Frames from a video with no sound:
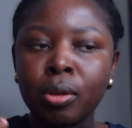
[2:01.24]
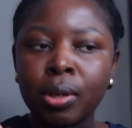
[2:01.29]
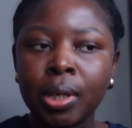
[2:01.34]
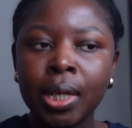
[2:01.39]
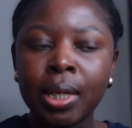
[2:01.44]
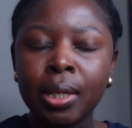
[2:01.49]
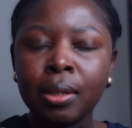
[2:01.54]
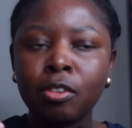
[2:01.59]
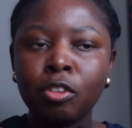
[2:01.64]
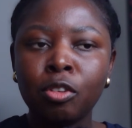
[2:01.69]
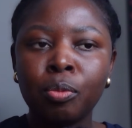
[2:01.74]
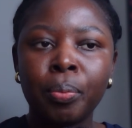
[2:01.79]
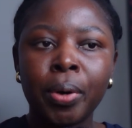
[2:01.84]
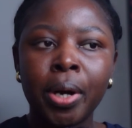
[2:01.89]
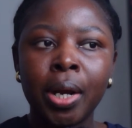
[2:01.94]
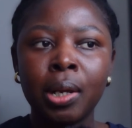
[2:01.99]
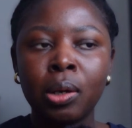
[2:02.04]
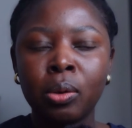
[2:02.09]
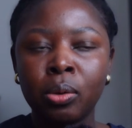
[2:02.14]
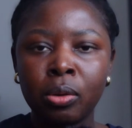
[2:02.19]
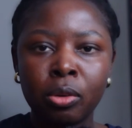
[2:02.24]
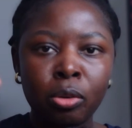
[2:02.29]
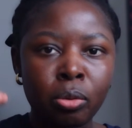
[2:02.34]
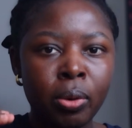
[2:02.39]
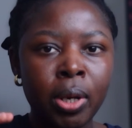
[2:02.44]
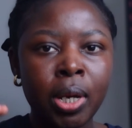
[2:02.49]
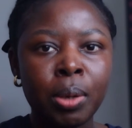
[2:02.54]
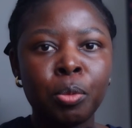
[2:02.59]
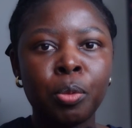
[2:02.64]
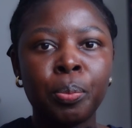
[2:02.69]
need to pile on
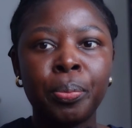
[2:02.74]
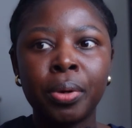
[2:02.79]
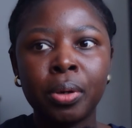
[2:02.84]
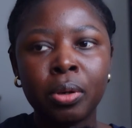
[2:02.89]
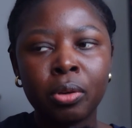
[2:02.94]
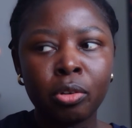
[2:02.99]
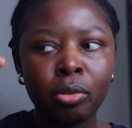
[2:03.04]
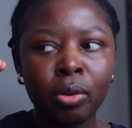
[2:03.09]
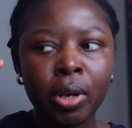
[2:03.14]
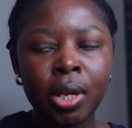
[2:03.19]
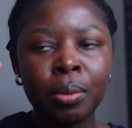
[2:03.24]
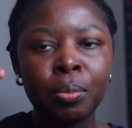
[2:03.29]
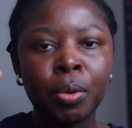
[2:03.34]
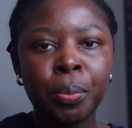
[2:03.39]
cream upon cream